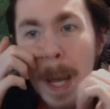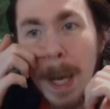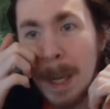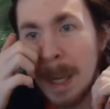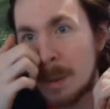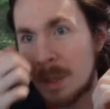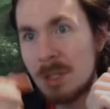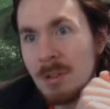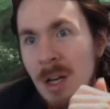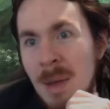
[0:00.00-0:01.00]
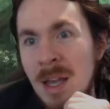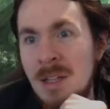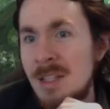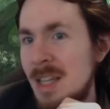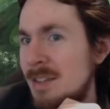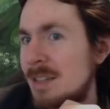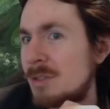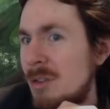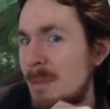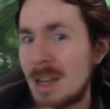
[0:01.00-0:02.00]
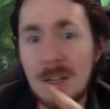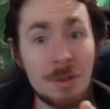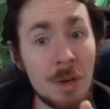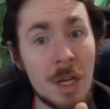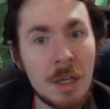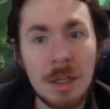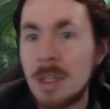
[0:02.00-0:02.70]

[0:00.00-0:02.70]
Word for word: All right, worth the drawback. Doesn't have to have drawback. It's green.